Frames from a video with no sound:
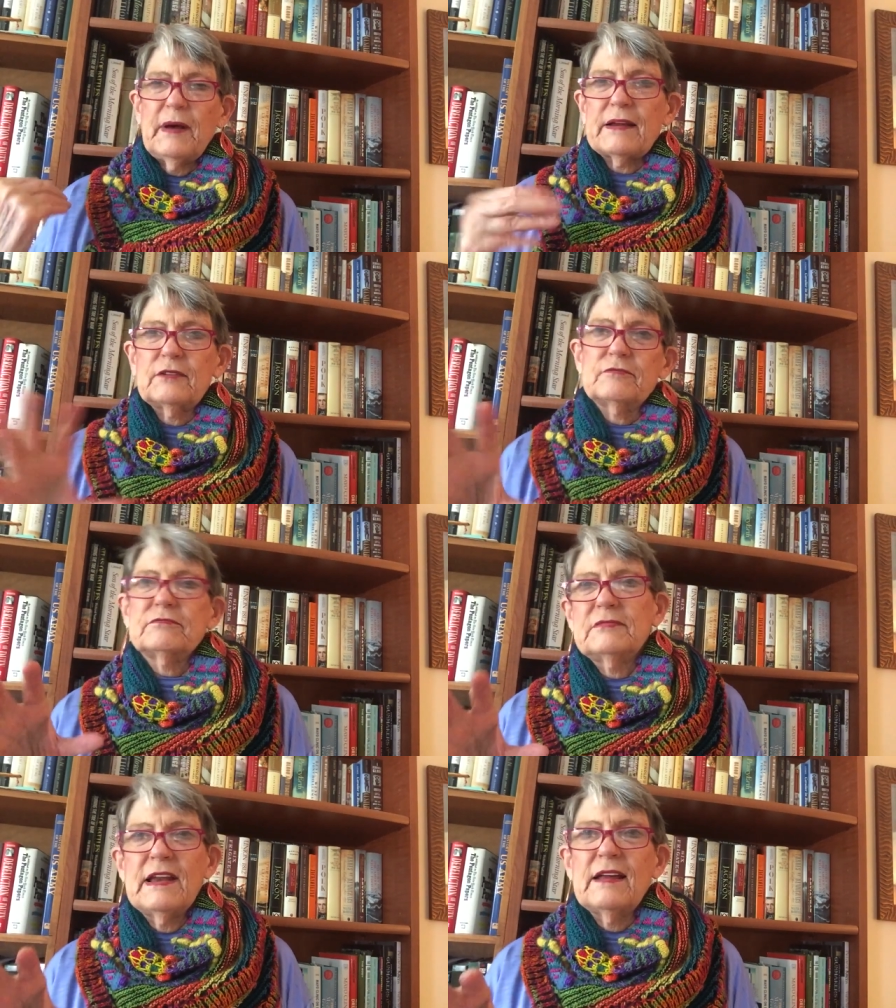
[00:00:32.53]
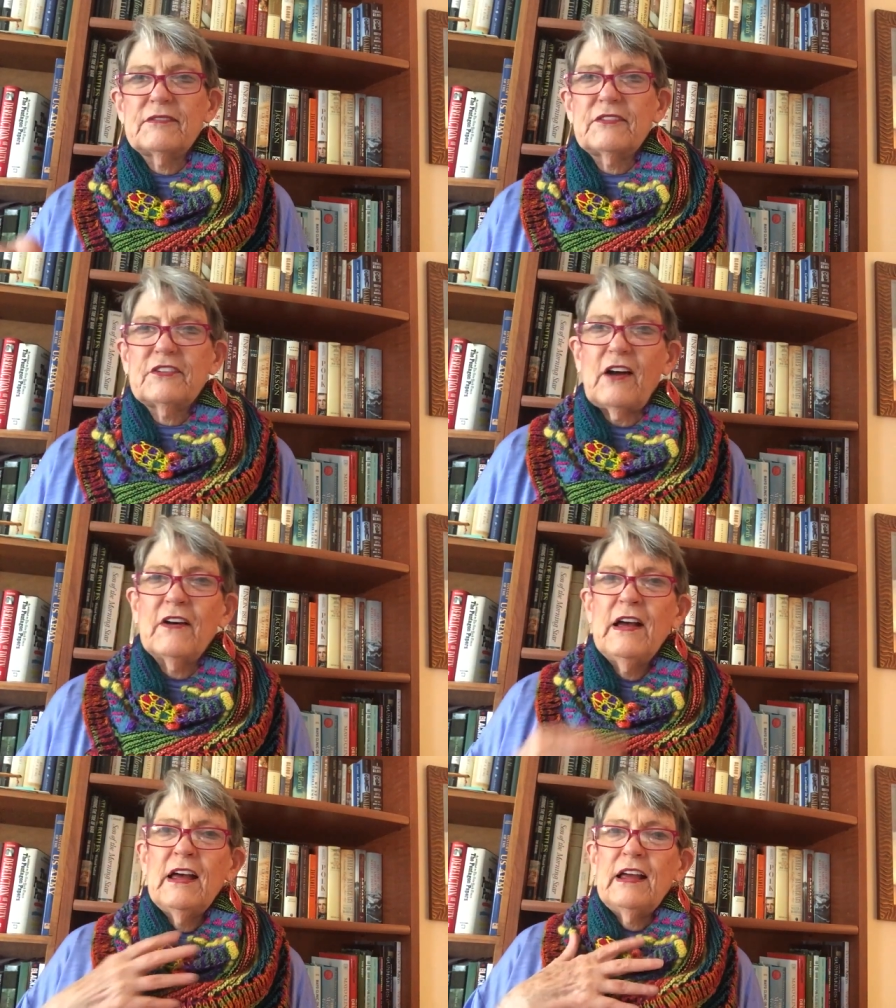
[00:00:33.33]
I could knit, so
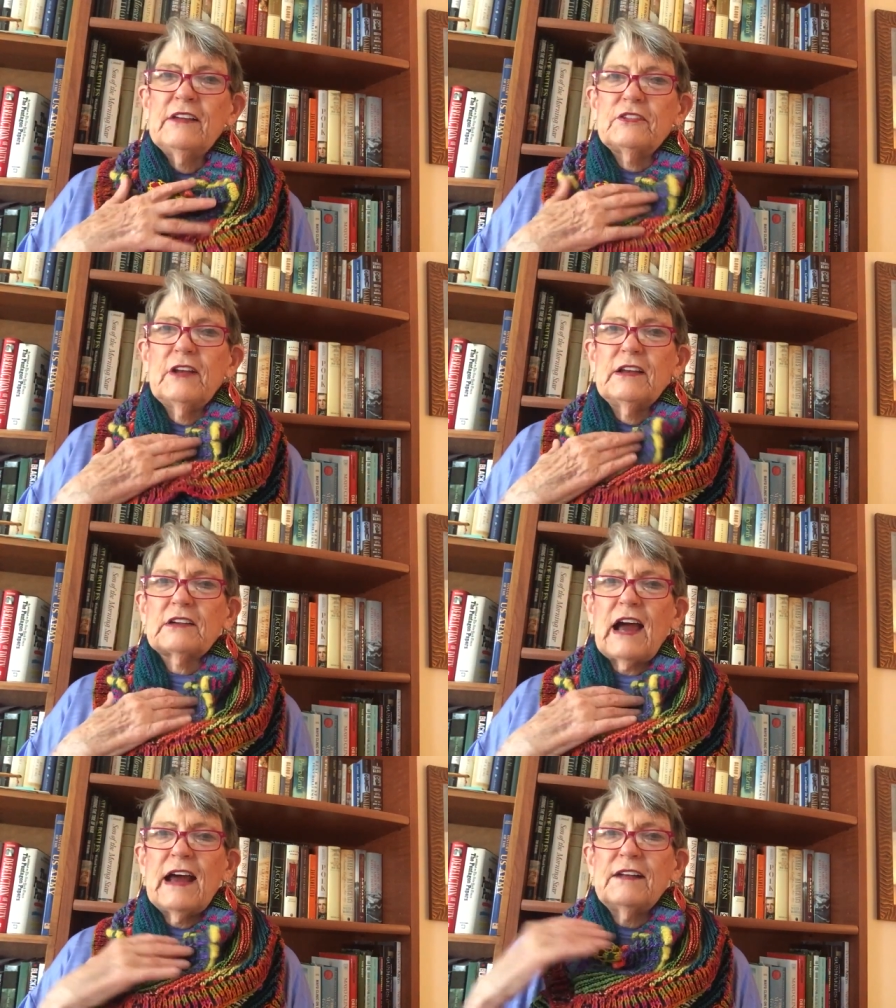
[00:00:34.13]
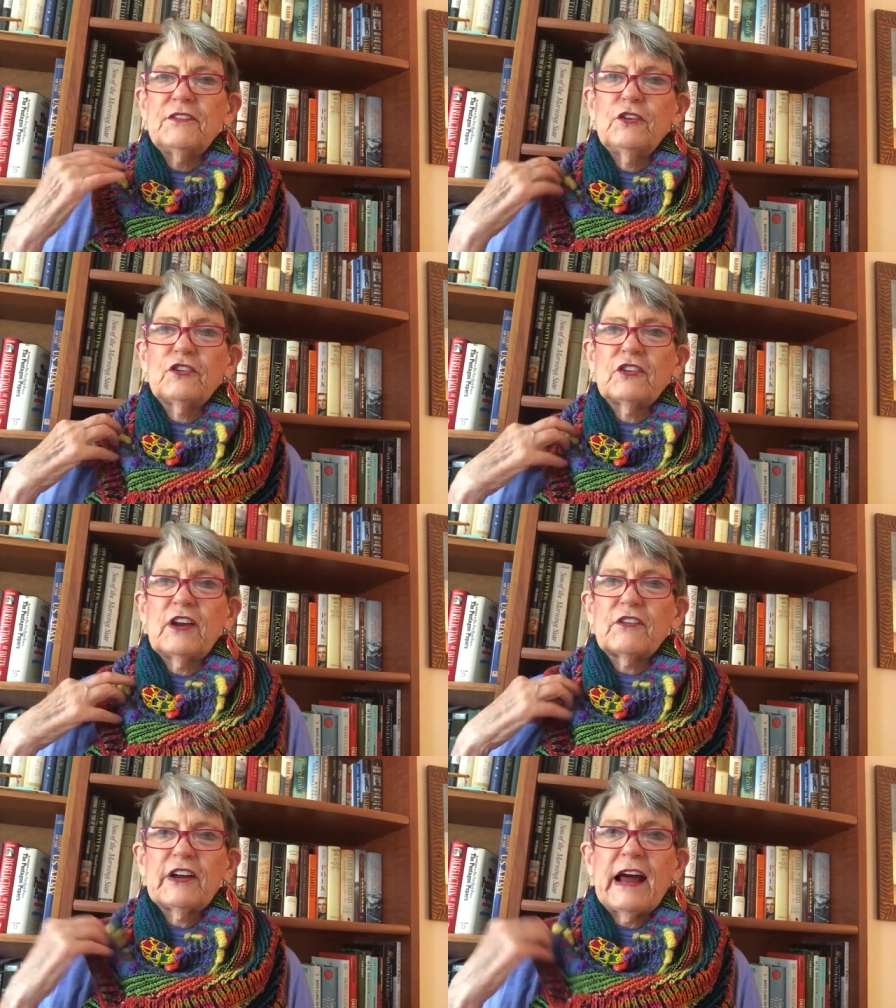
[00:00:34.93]
it, it, kind of uses
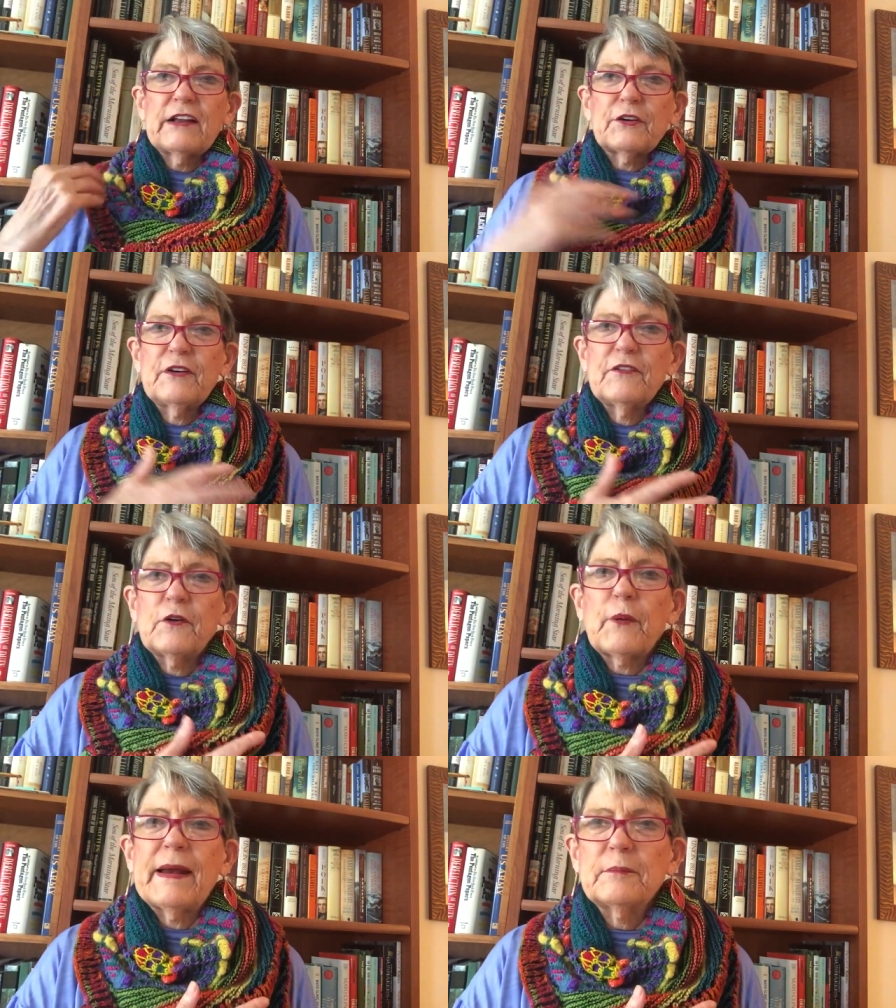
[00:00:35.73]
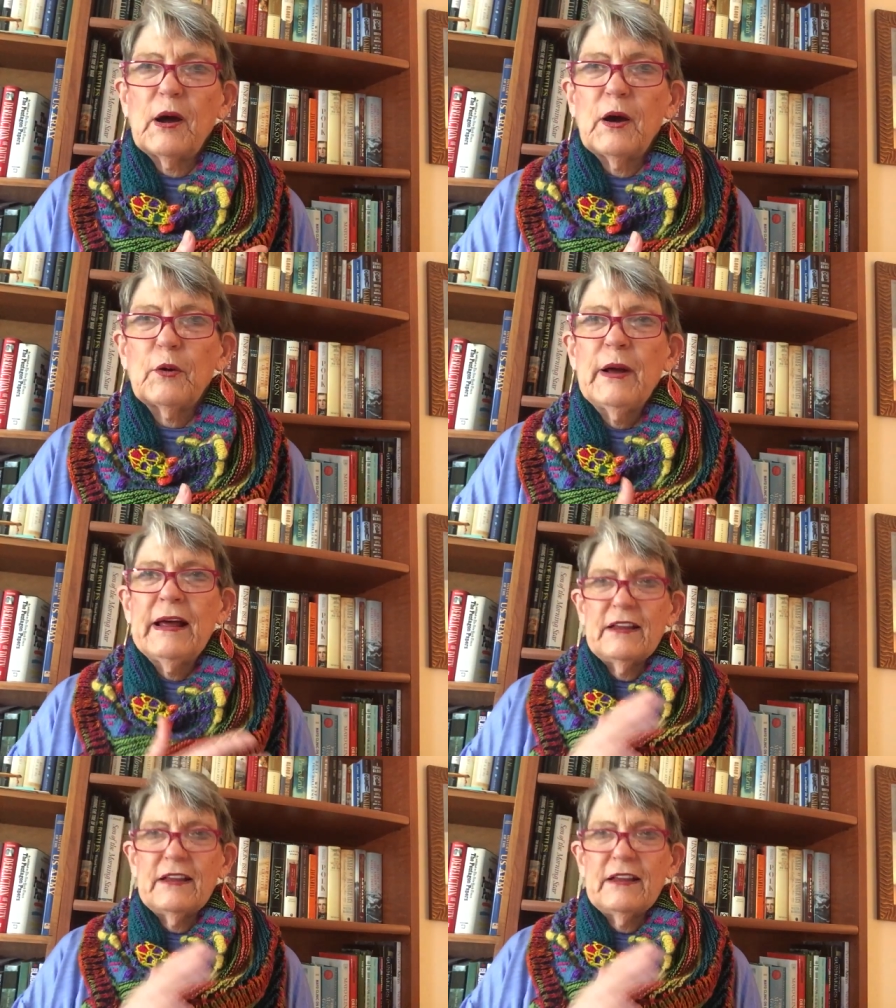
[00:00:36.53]
every color in the rainbow.